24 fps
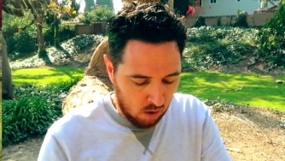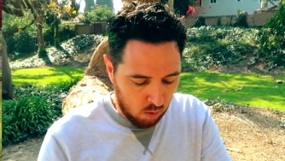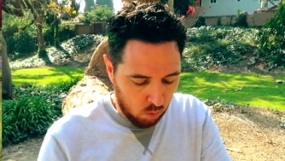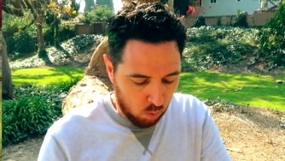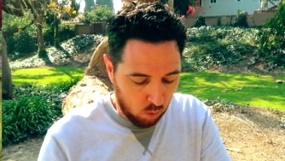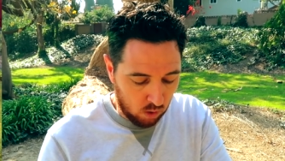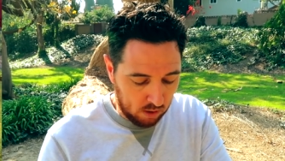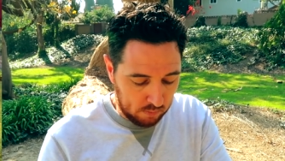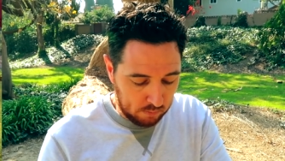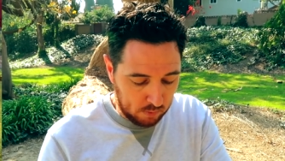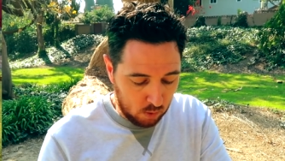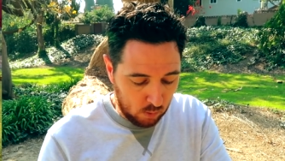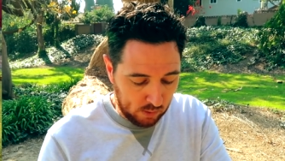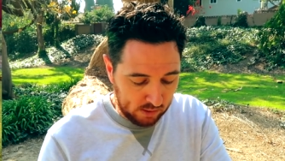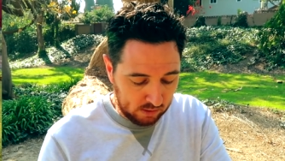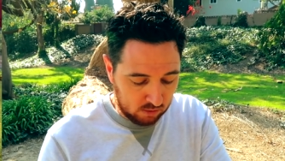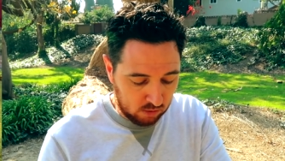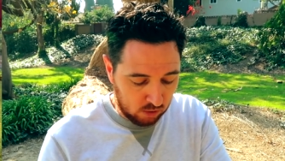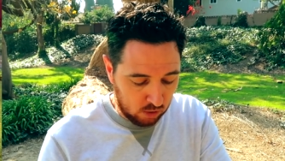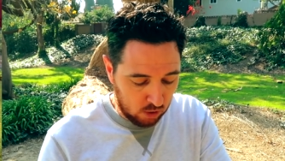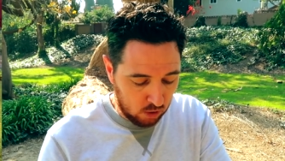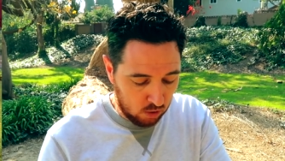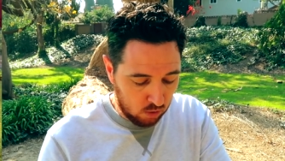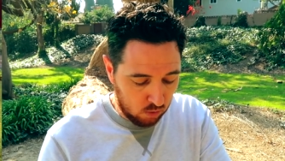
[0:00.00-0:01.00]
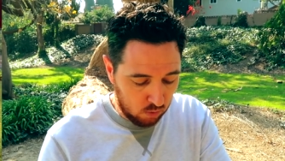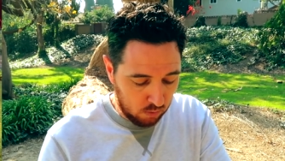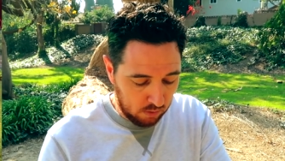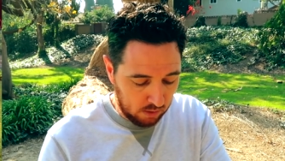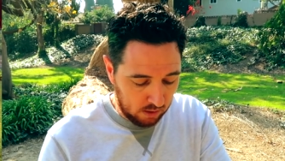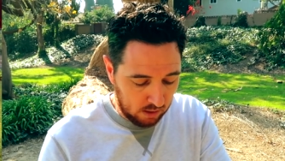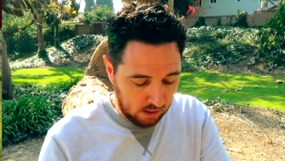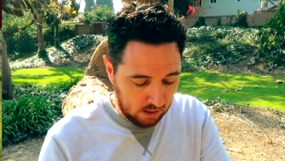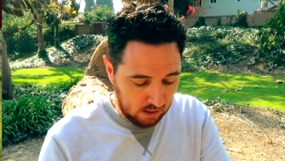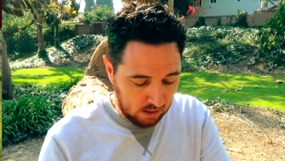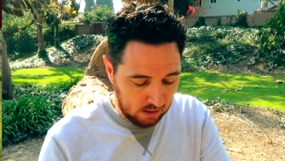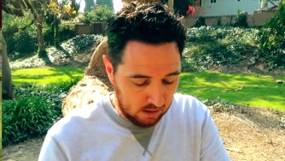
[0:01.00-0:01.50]
What I'm going to do
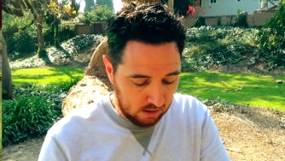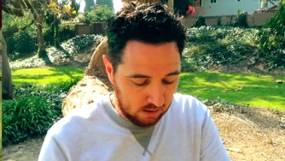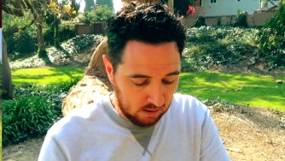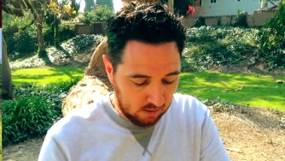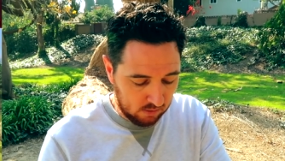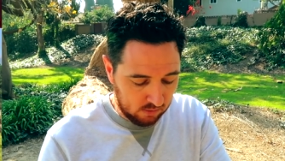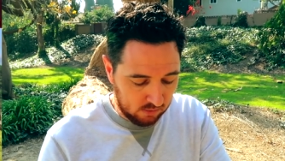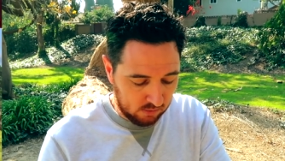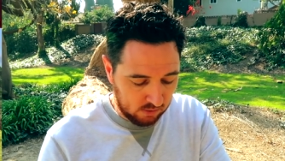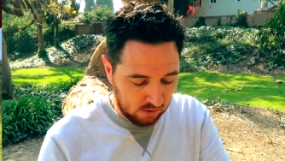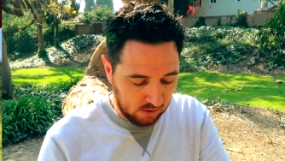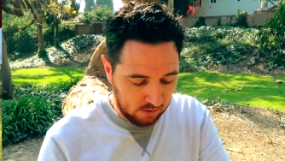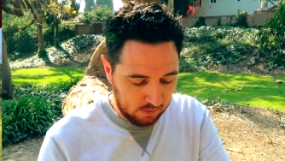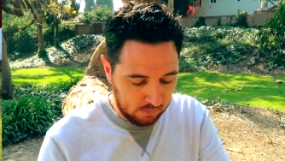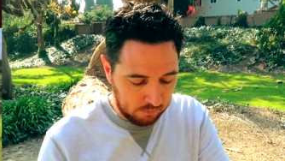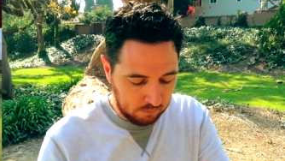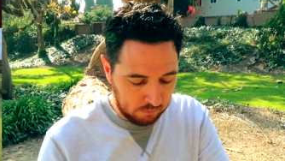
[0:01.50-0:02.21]
is...